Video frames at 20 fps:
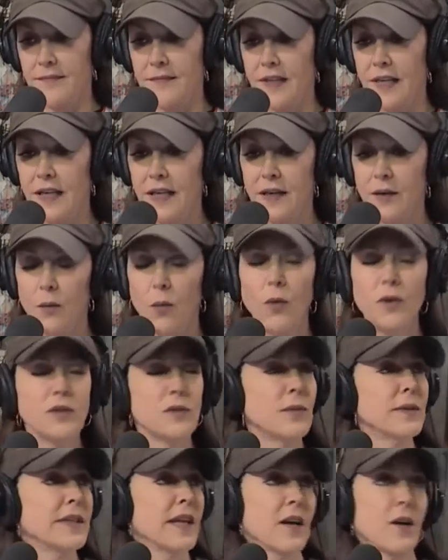he,
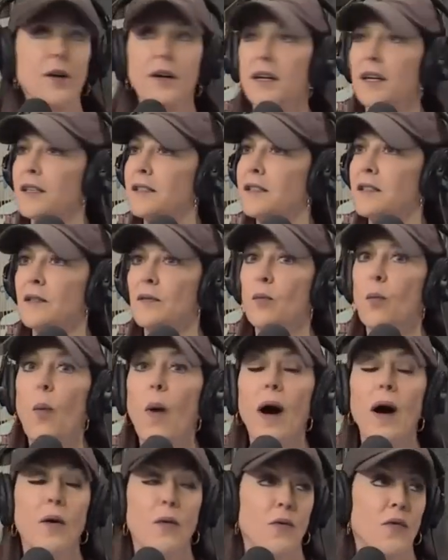what's with that audience?
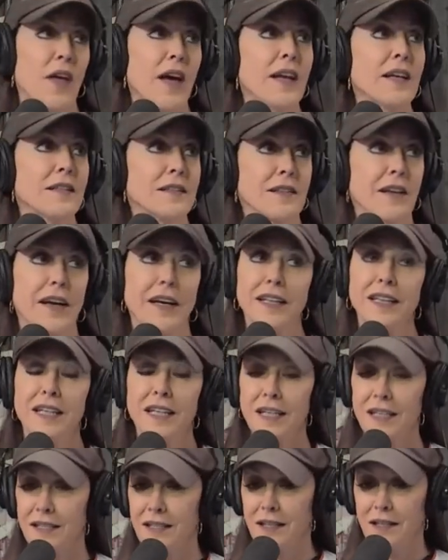Wow, that is like the
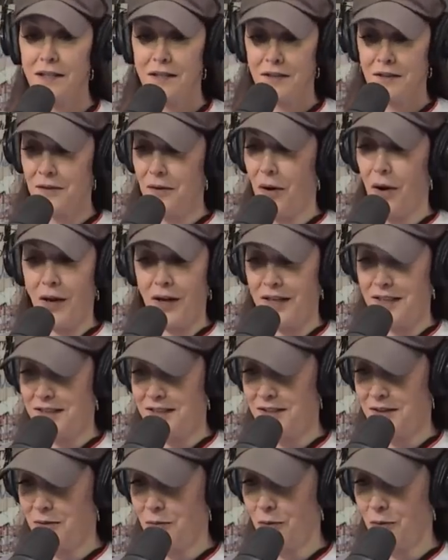easiest audience in the